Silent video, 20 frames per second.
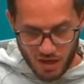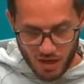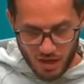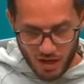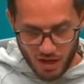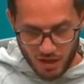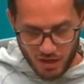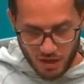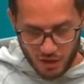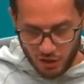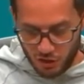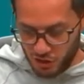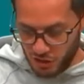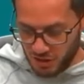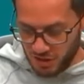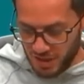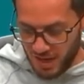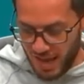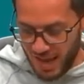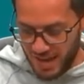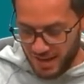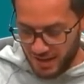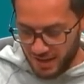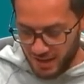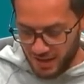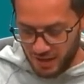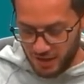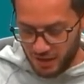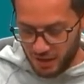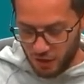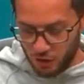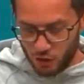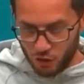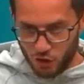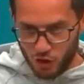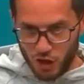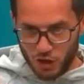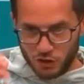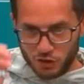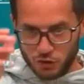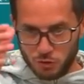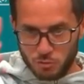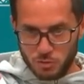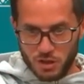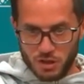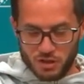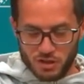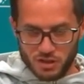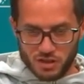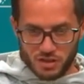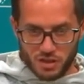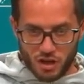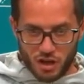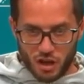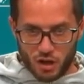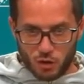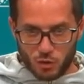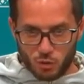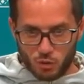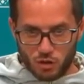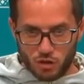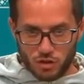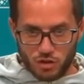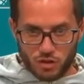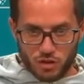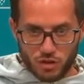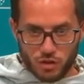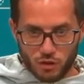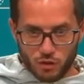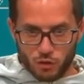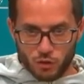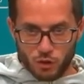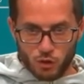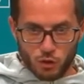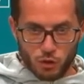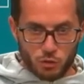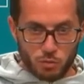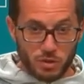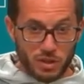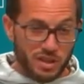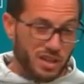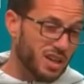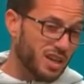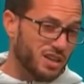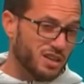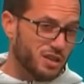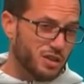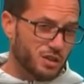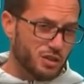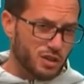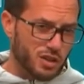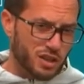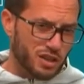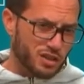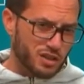And he just sat in across from me in this awkward room like, "Hey, dude, you got a